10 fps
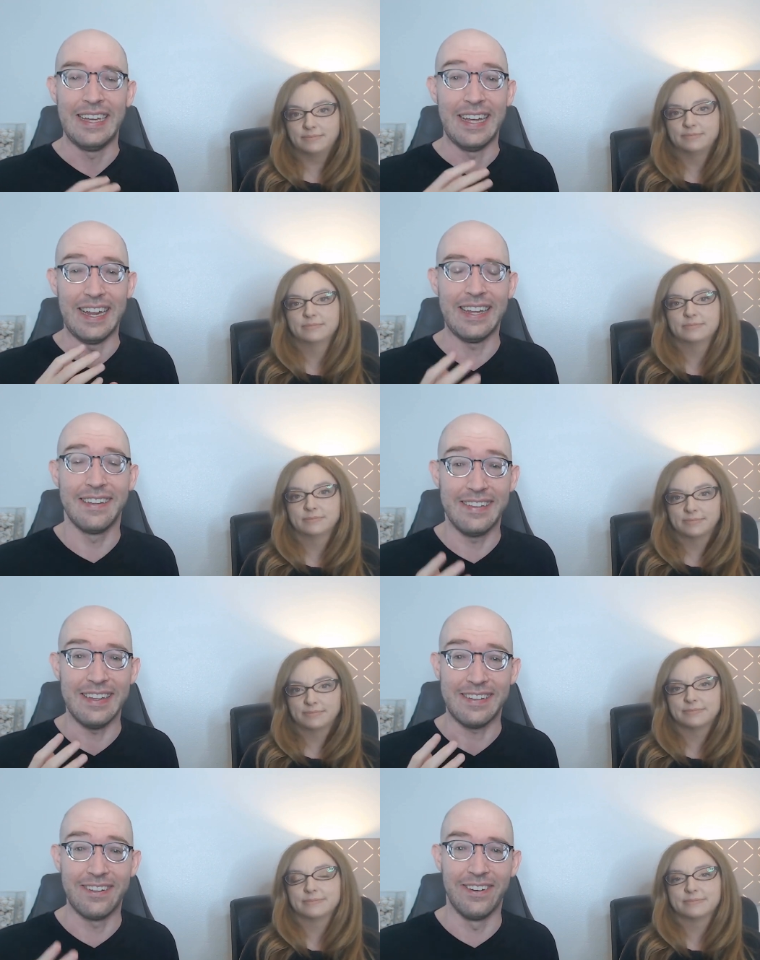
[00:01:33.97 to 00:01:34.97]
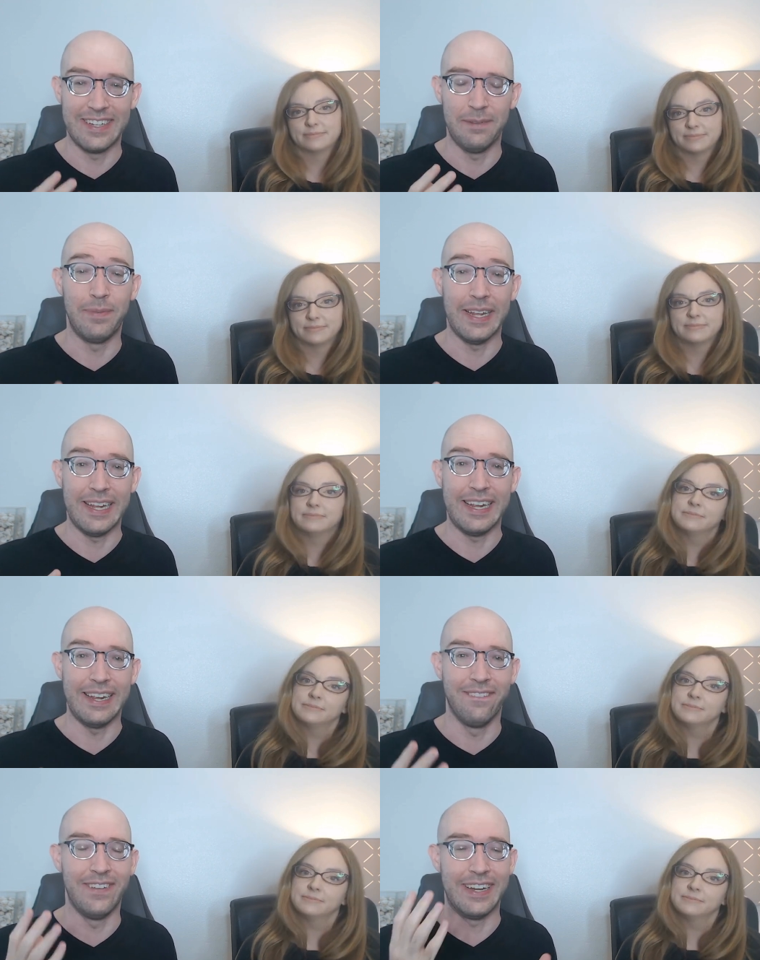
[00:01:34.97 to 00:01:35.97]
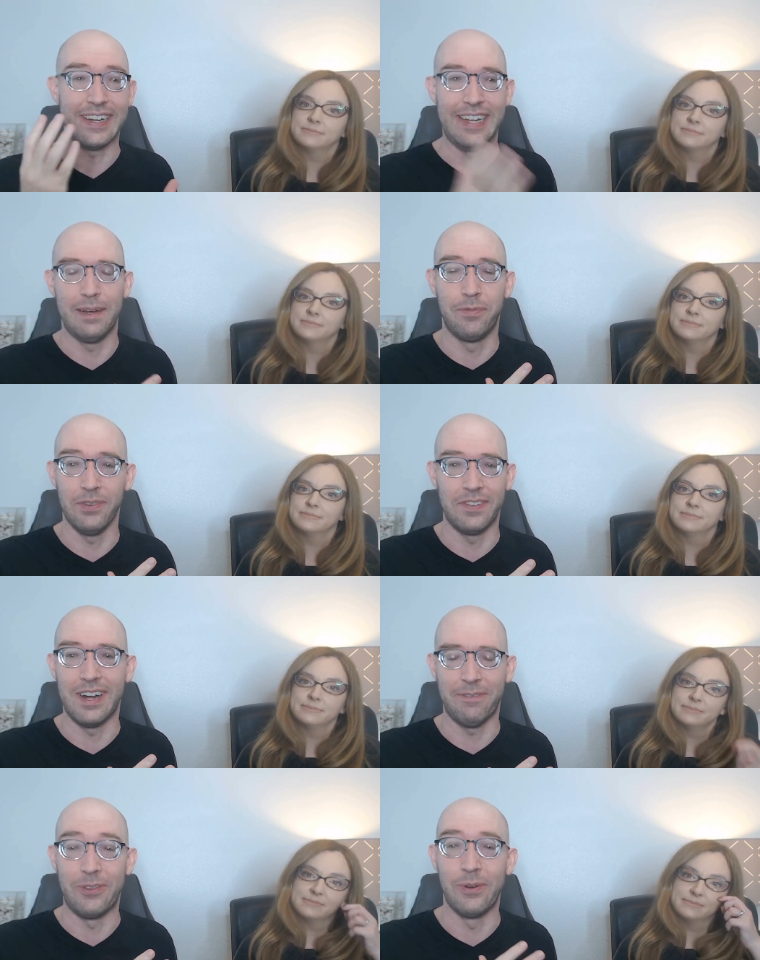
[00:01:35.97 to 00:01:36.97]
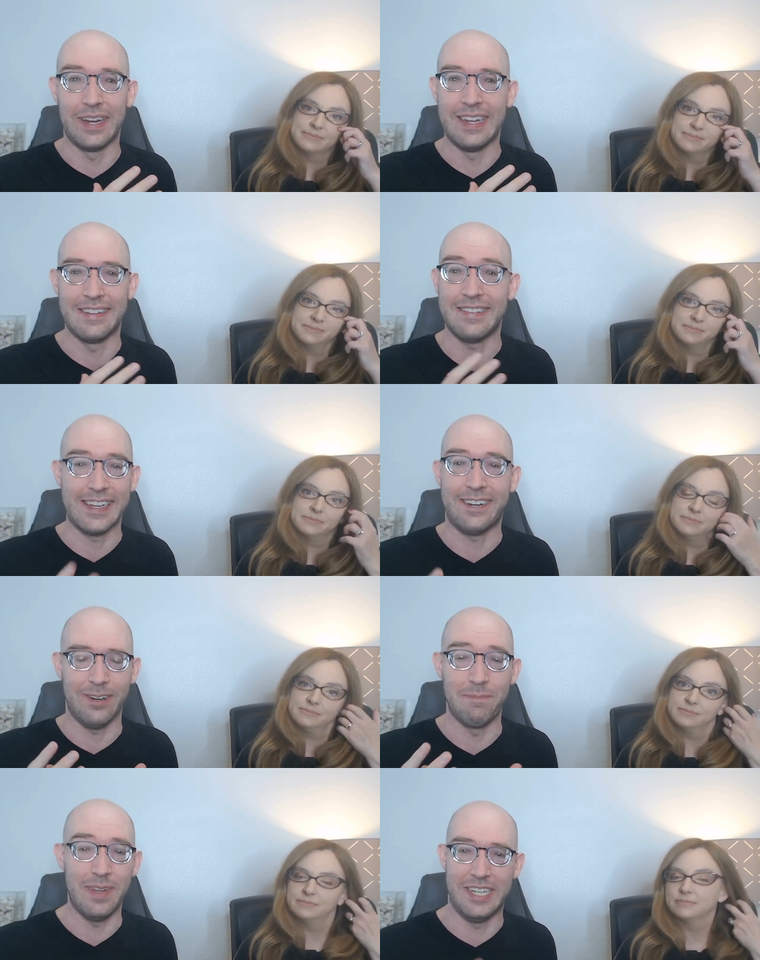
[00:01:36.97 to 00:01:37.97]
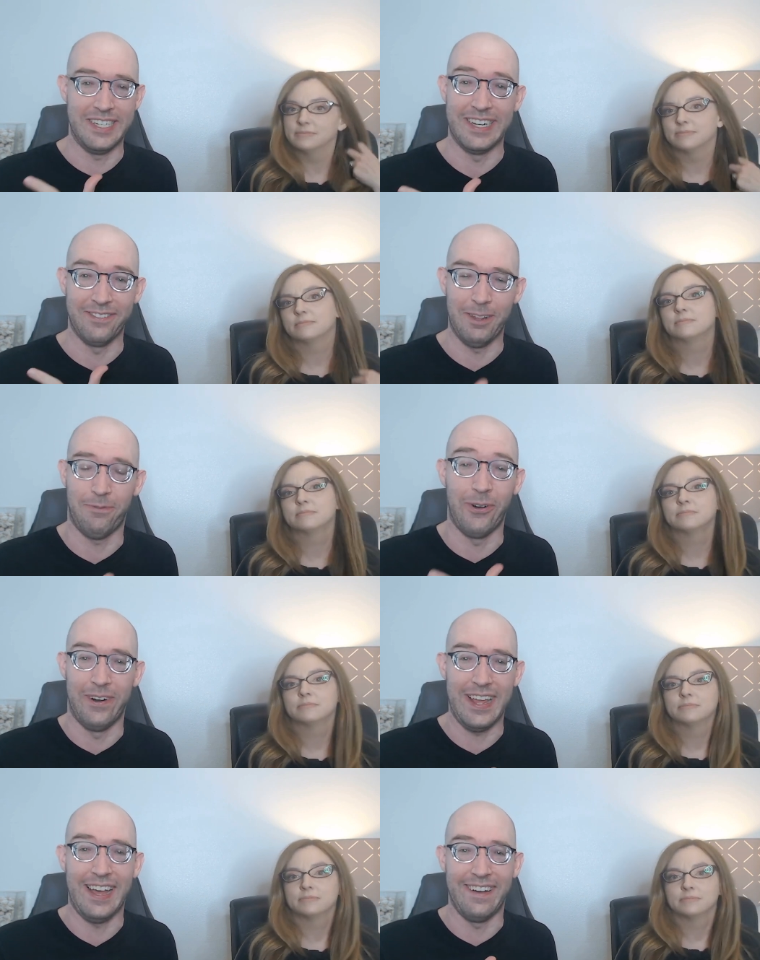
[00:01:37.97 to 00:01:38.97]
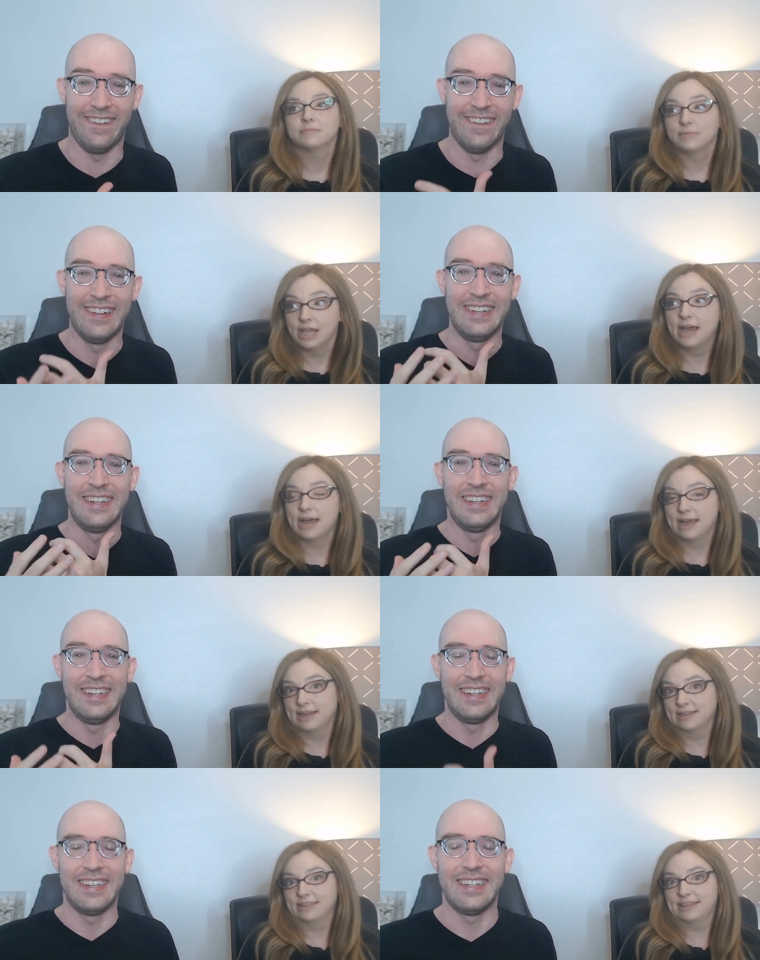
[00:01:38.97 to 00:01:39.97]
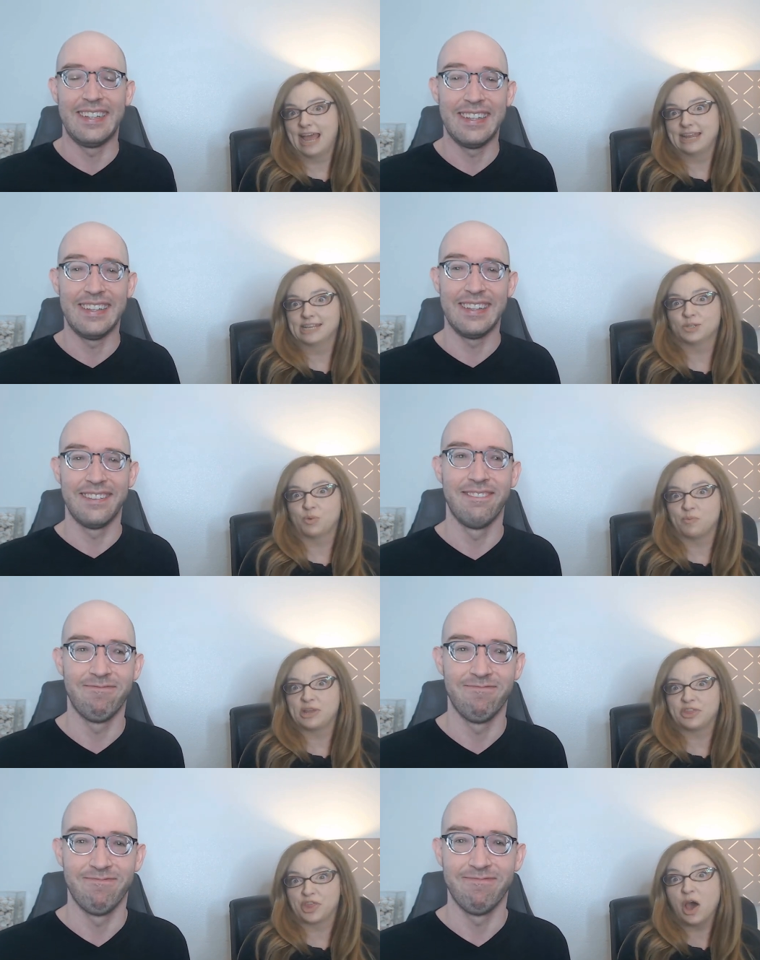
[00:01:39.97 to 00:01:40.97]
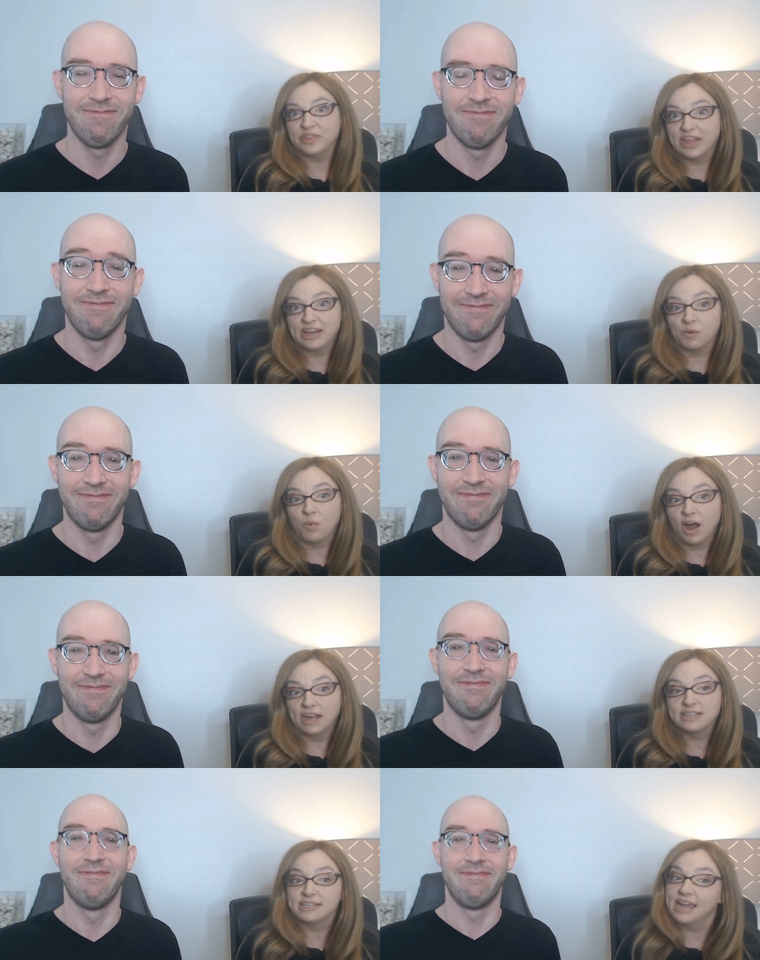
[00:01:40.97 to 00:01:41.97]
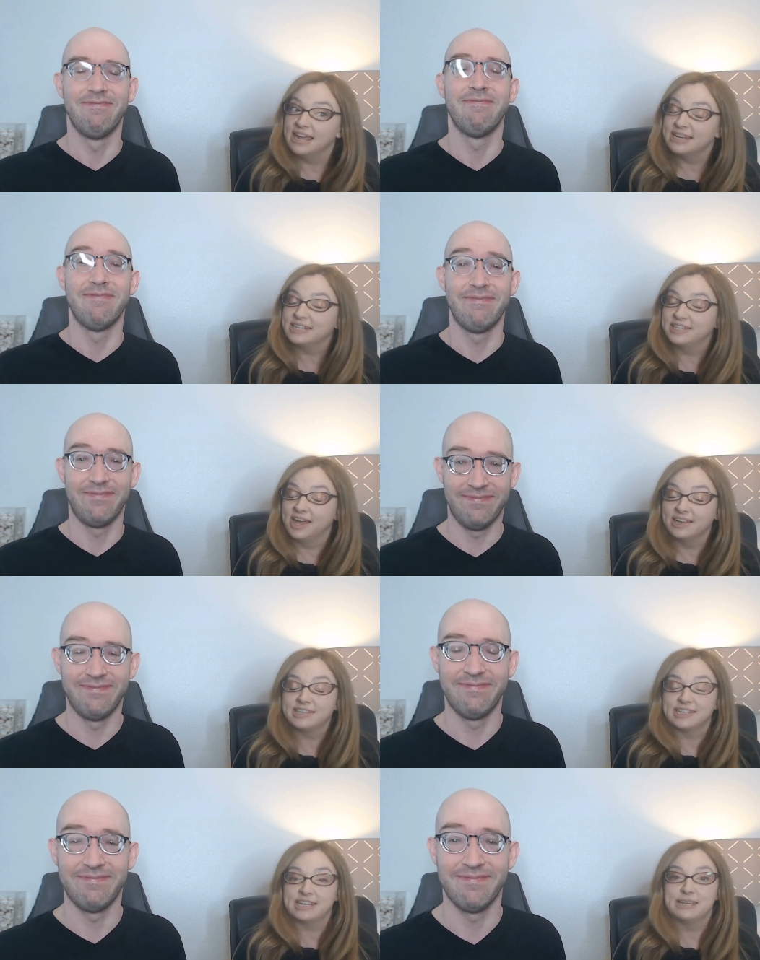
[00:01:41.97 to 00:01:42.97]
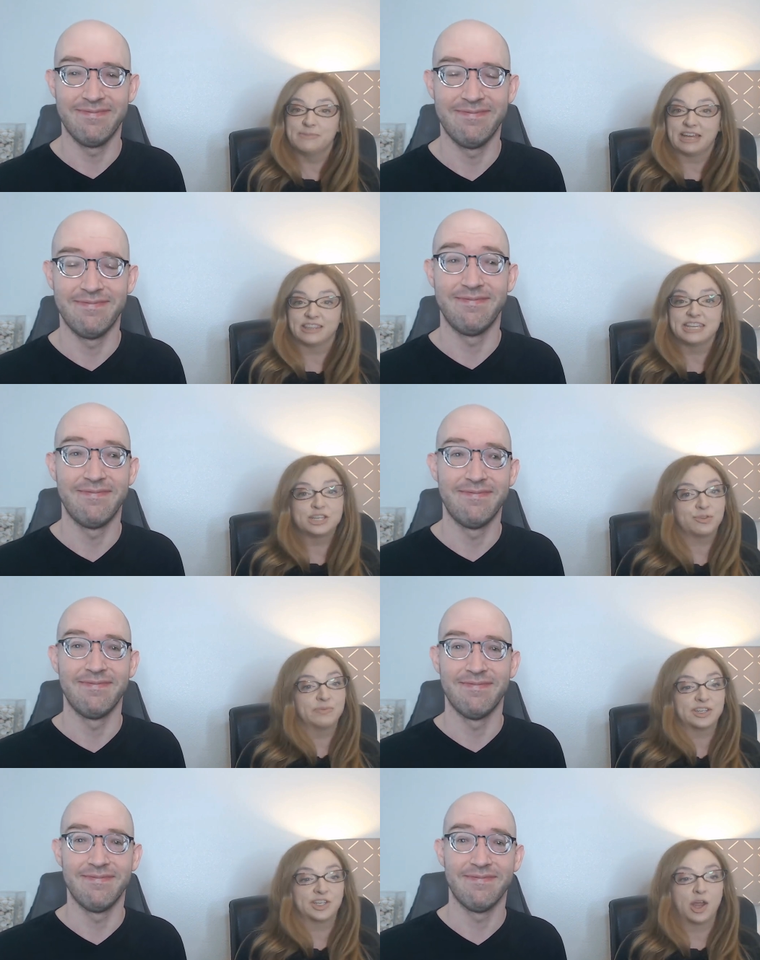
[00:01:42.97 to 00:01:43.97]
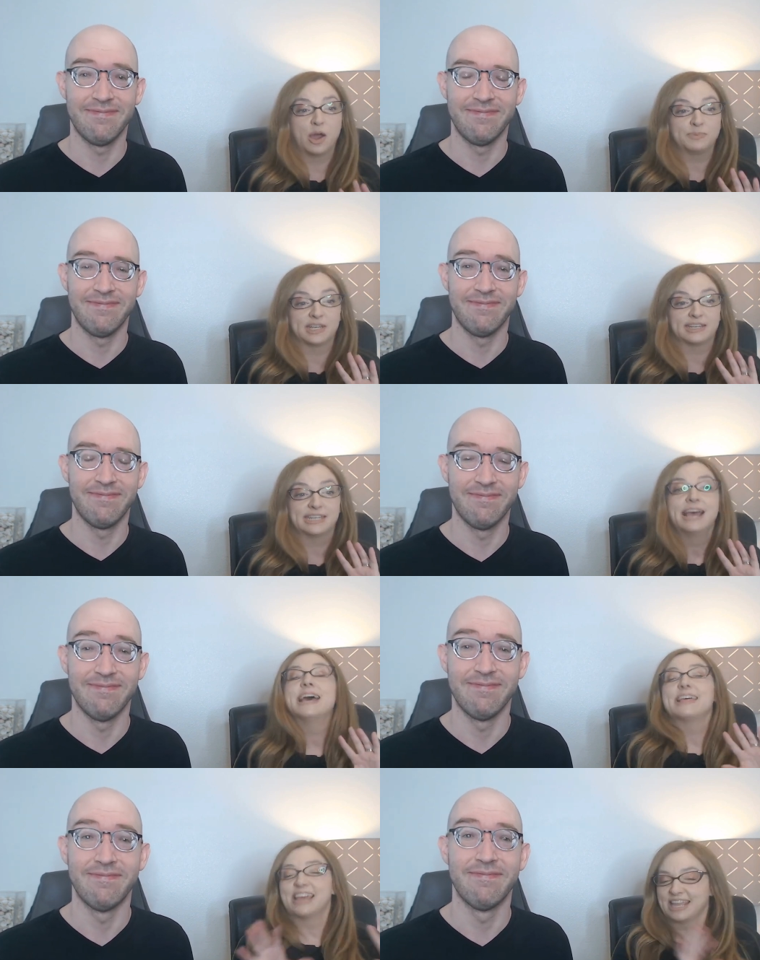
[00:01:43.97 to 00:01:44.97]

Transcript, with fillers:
Speaker 1: is this going to be when Gibbs was off doing his secret mission with Fornell?
Speaker 2: Yeah, and that is what we thought that it was. And it does seem, at least from the synopsis, that